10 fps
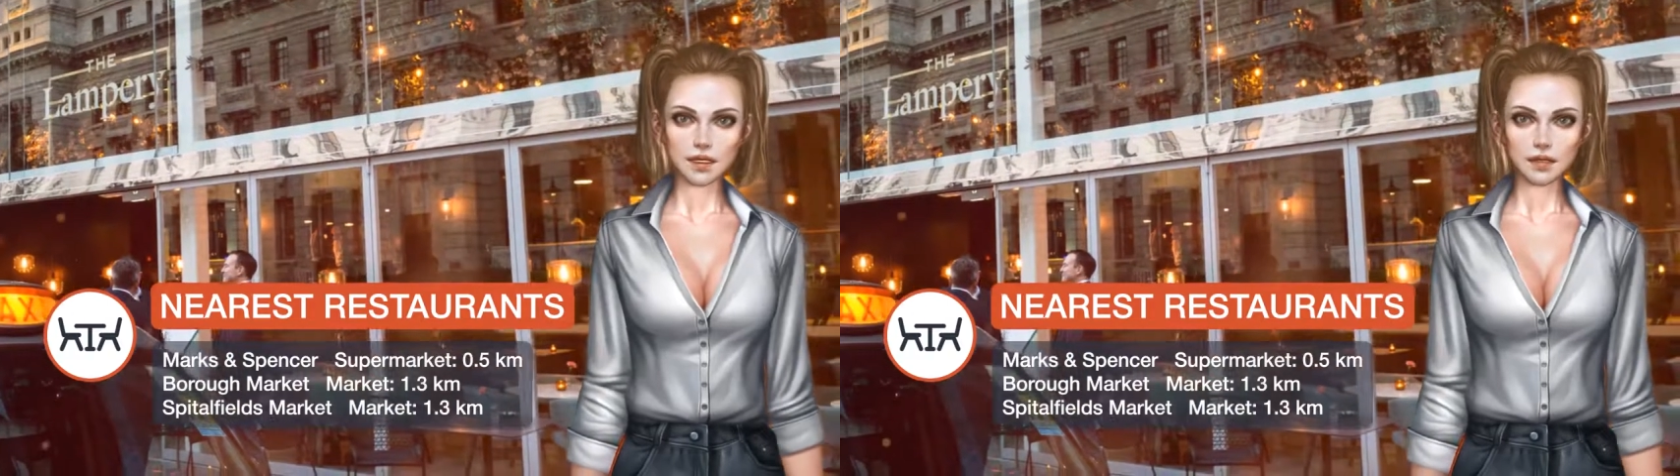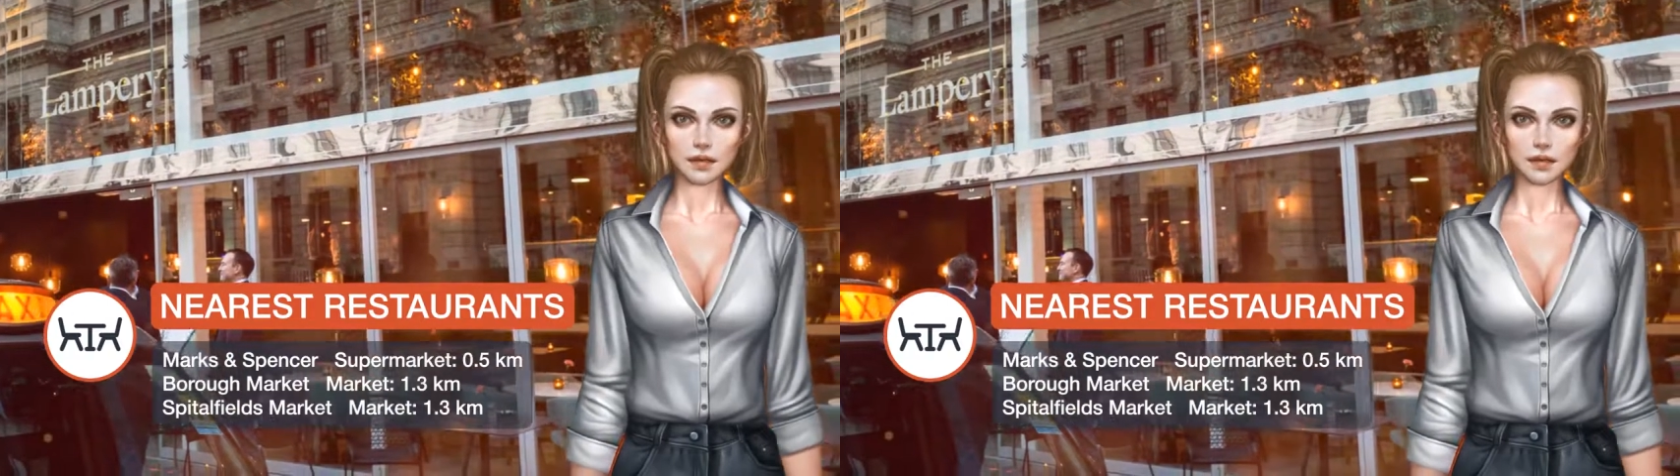
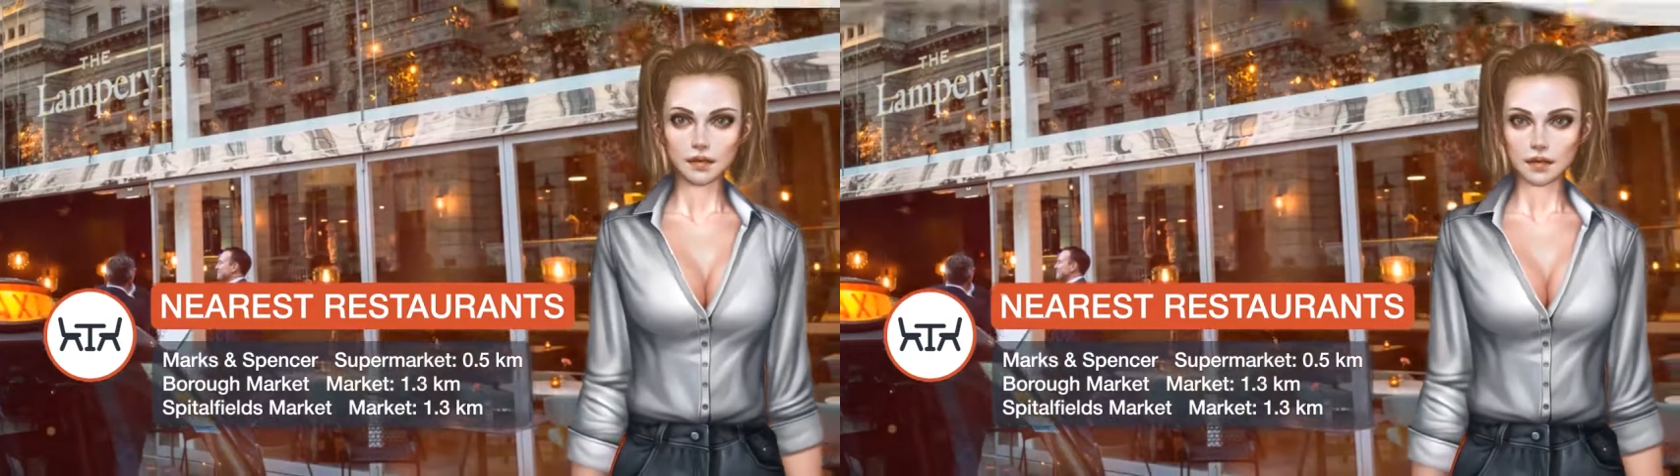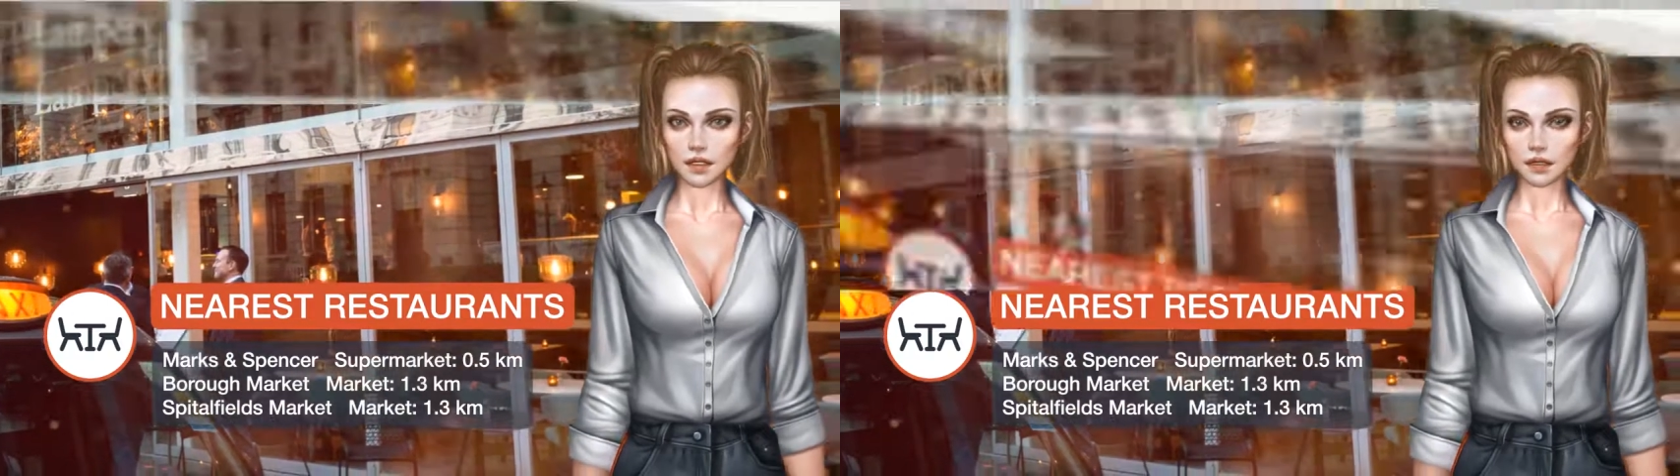rooms
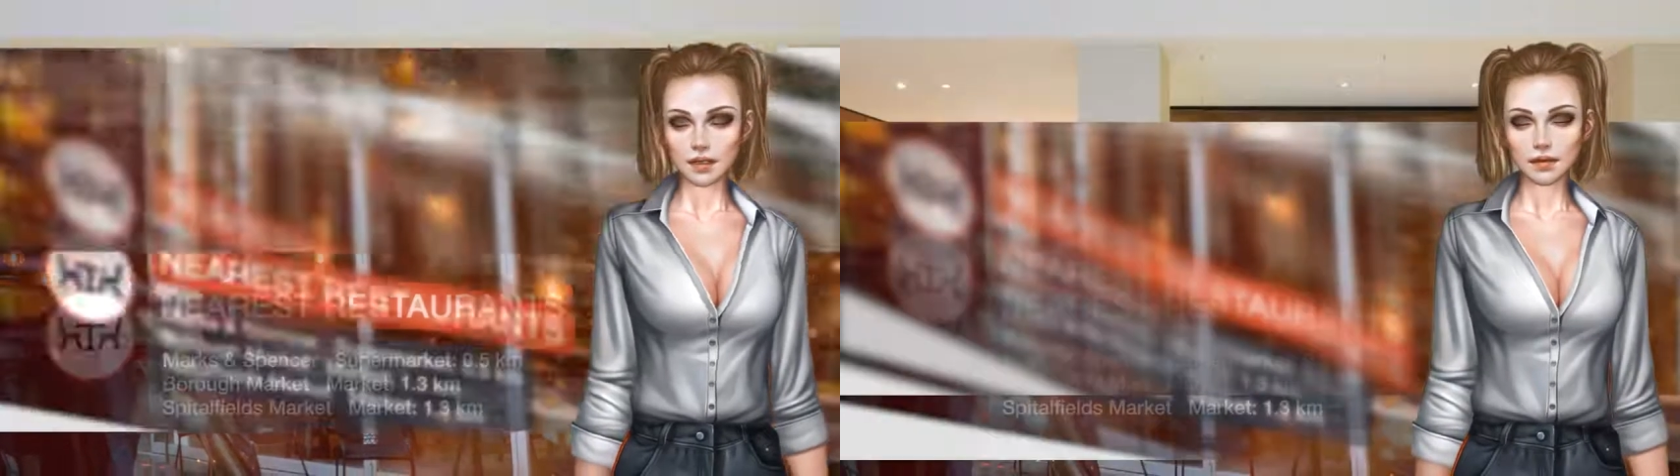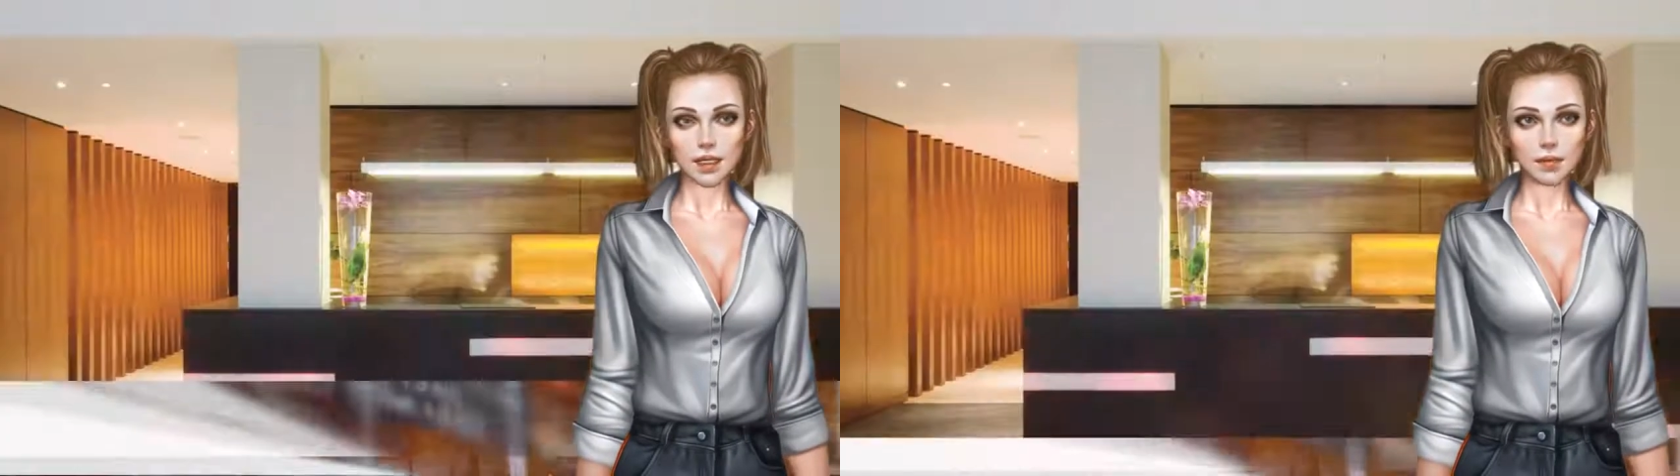with a
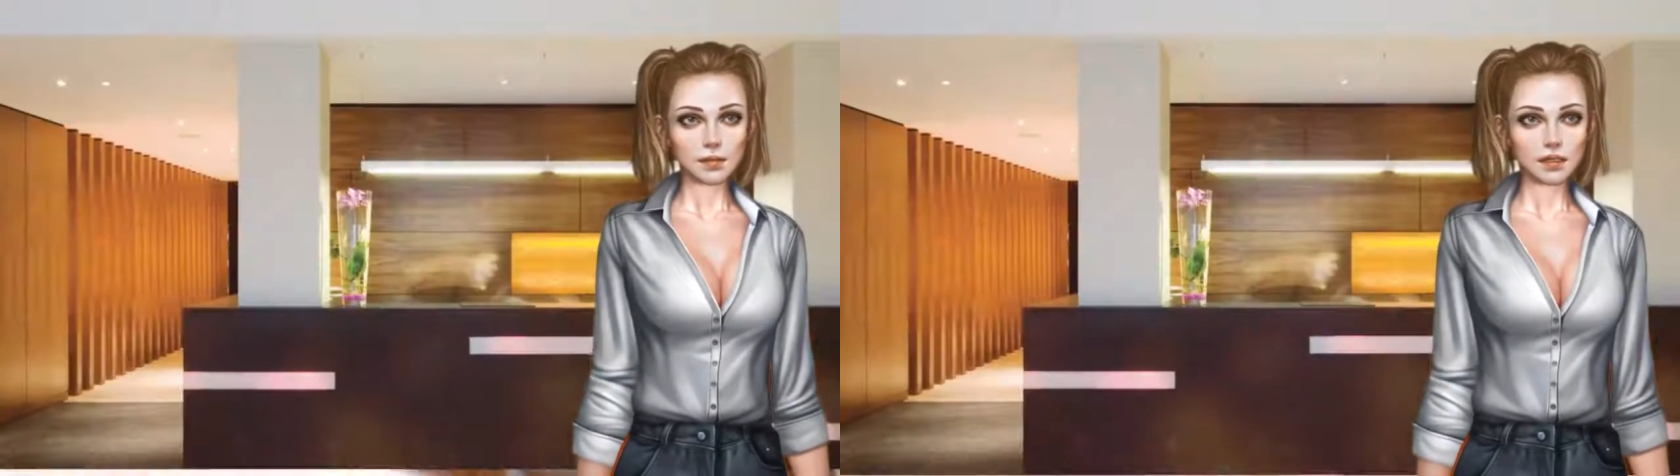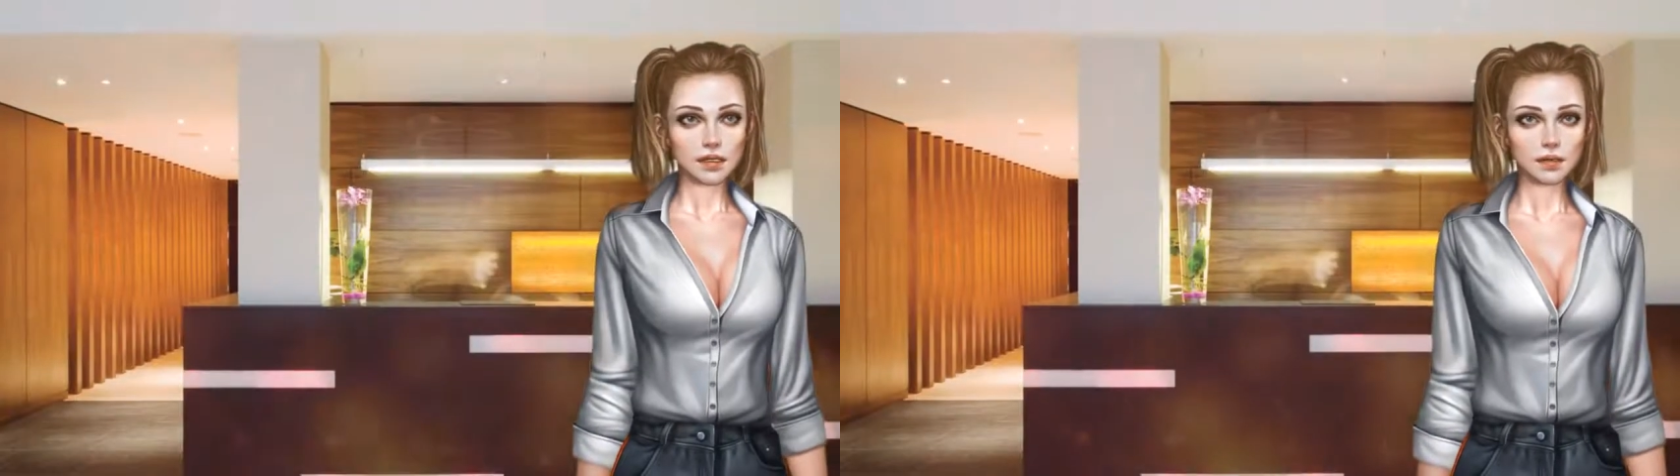manicure and brow